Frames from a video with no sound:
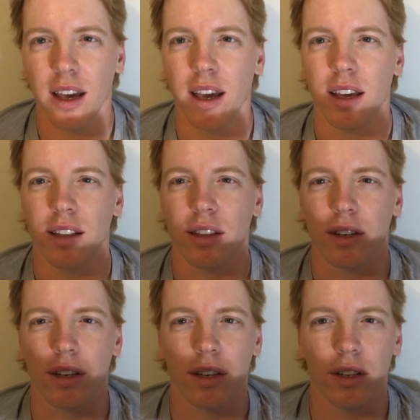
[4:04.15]
and
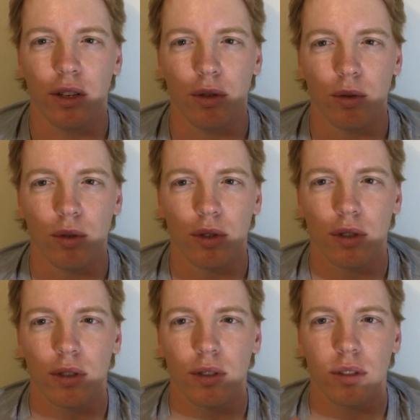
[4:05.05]
they're gonna use
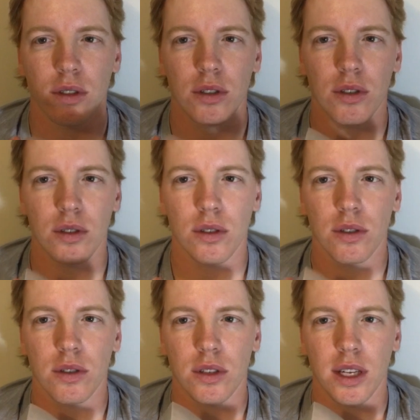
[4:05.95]

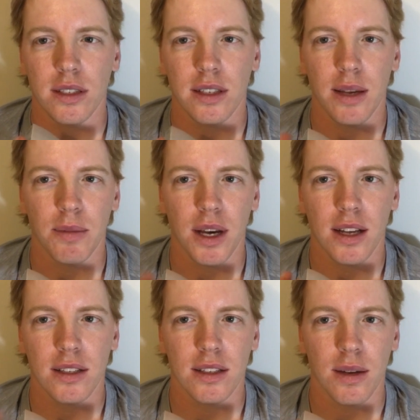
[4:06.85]
that same
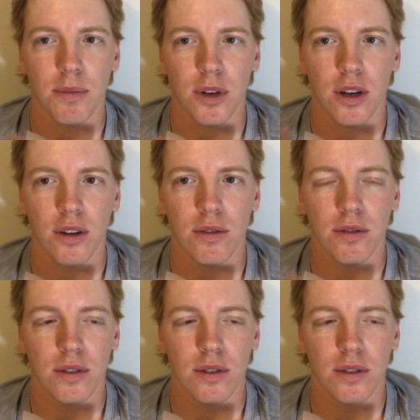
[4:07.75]
concept of